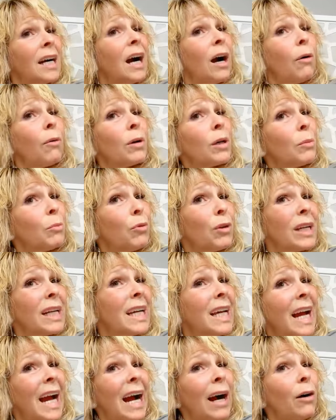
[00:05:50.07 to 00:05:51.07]
I want to bring
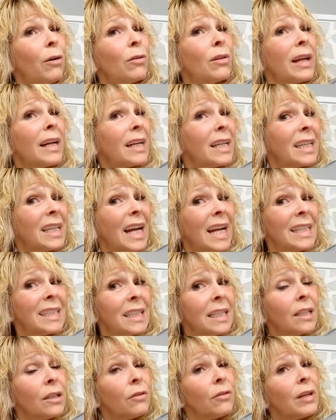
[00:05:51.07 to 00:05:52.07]
it out like a
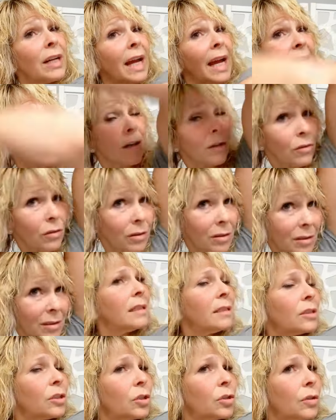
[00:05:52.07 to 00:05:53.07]
90-degree angle,
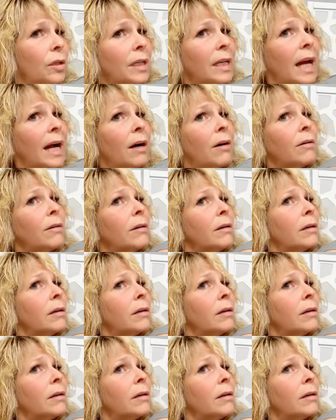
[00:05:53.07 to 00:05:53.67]
straight out.